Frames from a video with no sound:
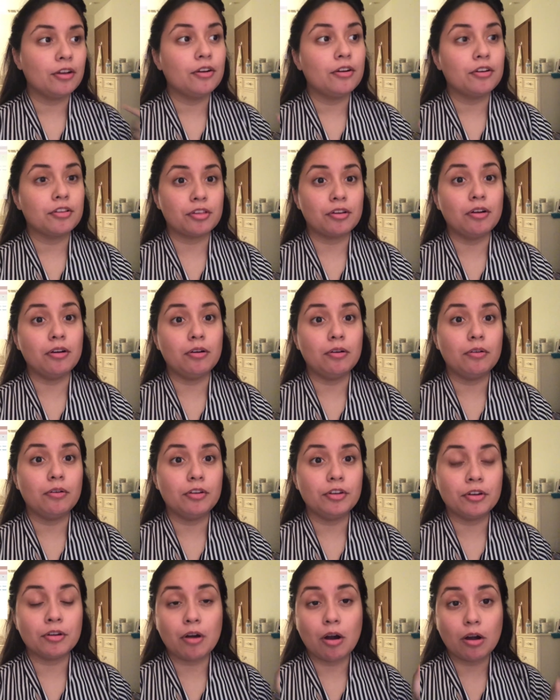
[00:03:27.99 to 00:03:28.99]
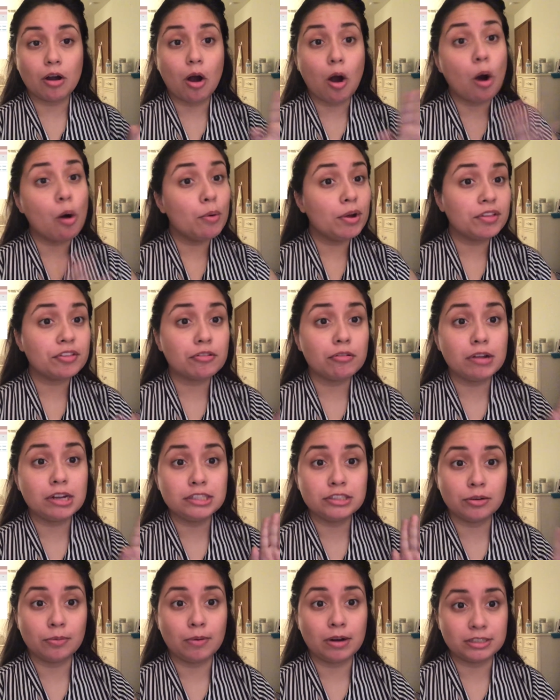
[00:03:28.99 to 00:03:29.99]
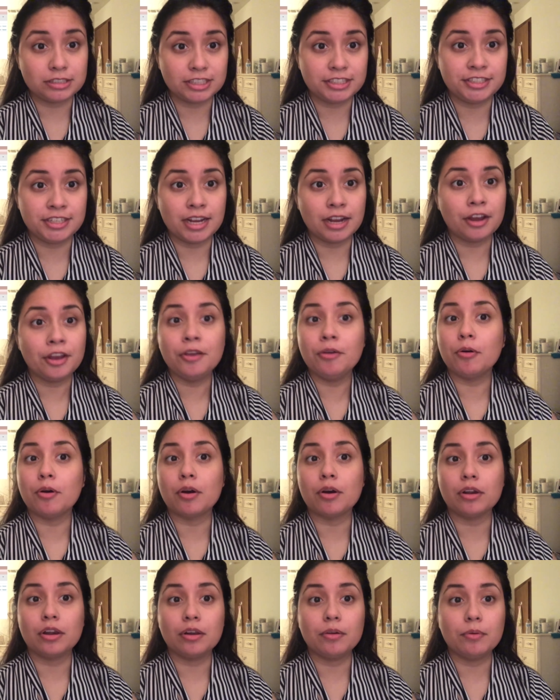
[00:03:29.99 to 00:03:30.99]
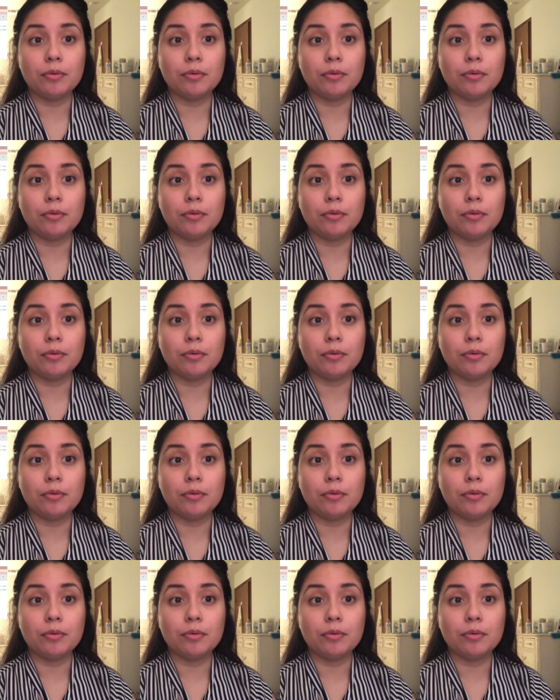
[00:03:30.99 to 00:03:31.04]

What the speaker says: So you're always going to want to check your